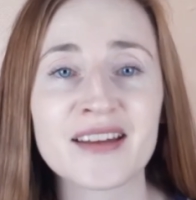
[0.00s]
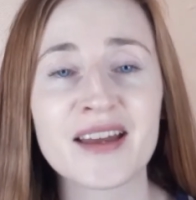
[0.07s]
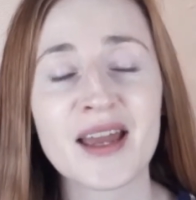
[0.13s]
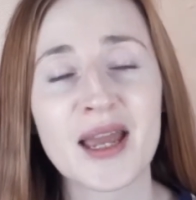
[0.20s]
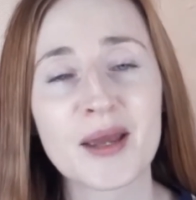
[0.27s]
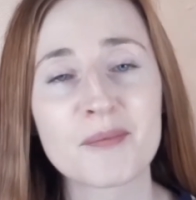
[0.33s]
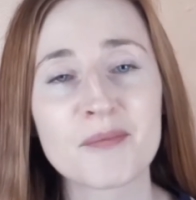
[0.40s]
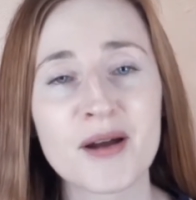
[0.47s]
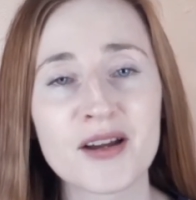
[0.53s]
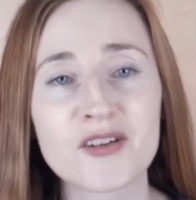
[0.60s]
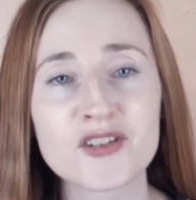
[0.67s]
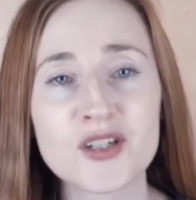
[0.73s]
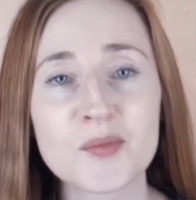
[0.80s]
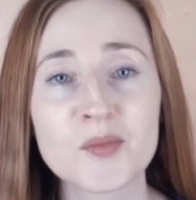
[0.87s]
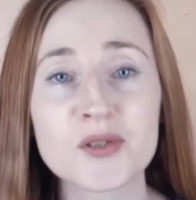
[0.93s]
A
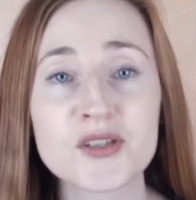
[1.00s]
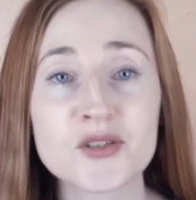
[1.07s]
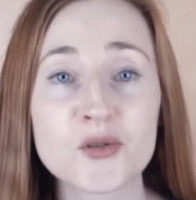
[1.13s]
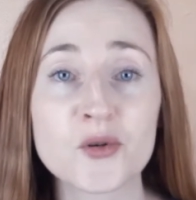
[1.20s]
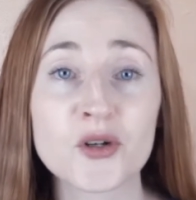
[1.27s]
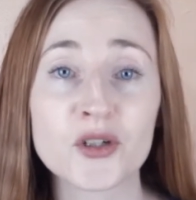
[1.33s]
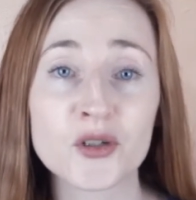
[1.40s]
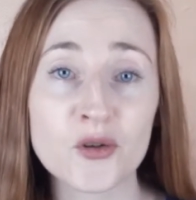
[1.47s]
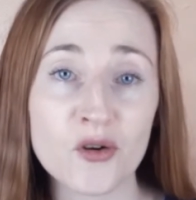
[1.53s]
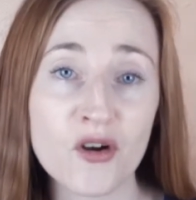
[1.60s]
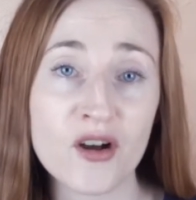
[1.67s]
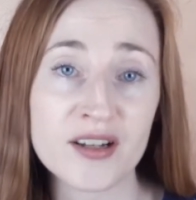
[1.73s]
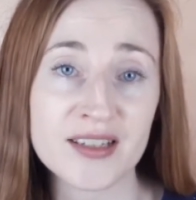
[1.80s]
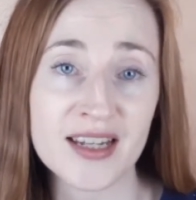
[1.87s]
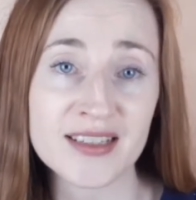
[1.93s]
microchip will store your
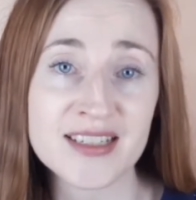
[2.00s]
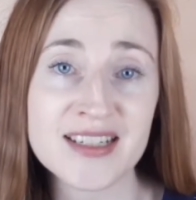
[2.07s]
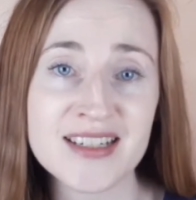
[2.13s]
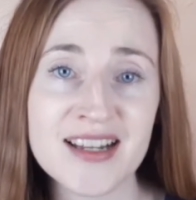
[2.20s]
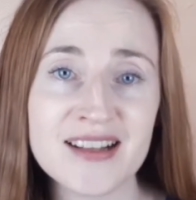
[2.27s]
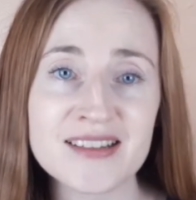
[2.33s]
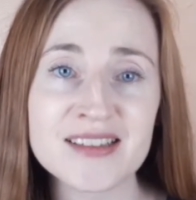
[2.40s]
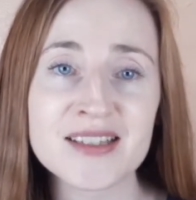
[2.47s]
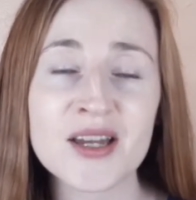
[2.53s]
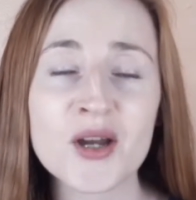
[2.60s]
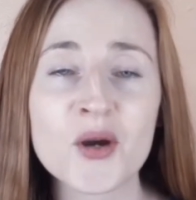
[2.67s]
contact details,